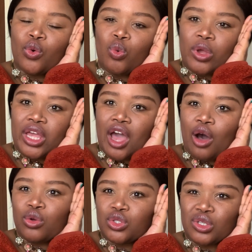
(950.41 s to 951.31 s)
we are
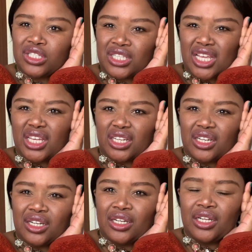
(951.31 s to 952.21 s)
also seen,
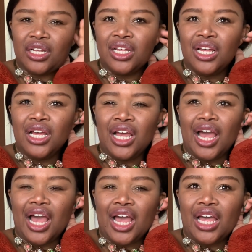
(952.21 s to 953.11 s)

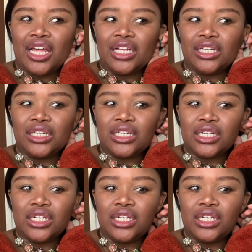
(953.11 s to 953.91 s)
and